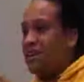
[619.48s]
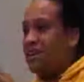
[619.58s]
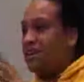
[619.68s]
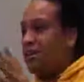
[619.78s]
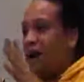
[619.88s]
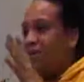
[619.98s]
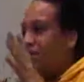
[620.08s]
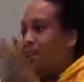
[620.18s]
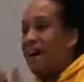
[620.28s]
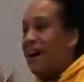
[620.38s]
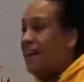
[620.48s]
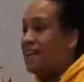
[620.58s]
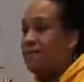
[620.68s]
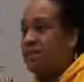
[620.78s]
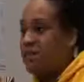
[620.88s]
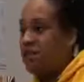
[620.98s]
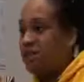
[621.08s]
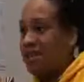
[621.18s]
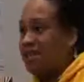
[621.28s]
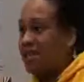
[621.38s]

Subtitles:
you know, and the fact that I had limited contacts,